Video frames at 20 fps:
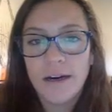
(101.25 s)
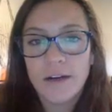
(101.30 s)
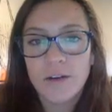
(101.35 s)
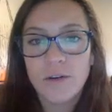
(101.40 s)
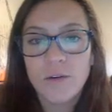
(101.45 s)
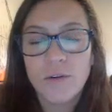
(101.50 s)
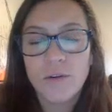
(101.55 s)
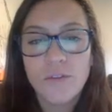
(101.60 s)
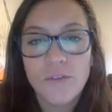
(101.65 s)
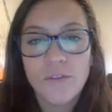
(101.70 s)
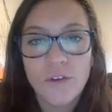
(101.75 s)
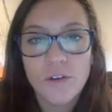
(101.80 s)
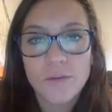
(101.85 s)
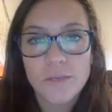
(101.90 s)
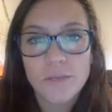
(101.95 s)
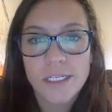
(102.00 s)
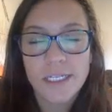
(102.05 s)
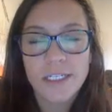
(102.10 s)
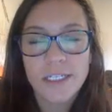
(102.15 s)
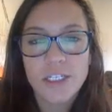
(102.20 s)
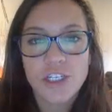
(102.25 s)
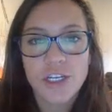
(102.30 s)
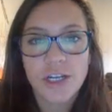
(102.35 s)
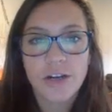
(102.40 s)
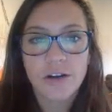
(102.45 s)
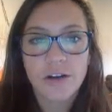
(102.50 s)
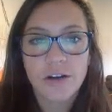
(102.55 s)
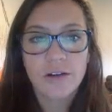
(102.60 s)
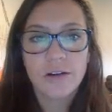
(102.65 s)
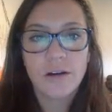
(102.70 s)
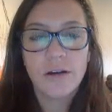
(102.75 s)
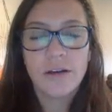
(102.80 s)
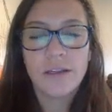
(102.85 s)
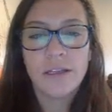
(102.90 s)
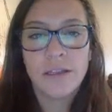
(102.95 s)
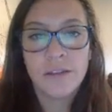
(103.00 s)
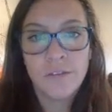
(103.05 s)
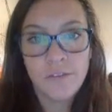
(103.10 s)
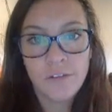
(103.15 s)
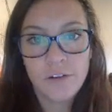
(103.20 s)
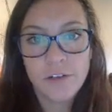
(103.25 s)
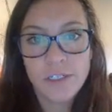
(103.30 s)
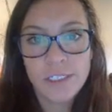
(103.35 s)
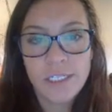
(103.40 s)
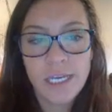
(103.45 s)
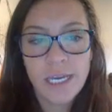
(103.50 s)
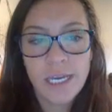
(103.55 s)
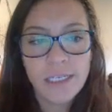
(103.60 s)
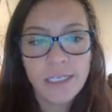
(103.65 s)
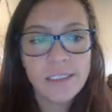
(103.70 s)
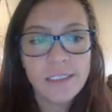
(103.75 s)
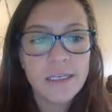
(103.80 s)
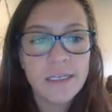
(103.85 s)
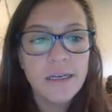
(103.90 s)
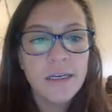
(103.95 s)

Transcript: Google Forms that I shared in the first days.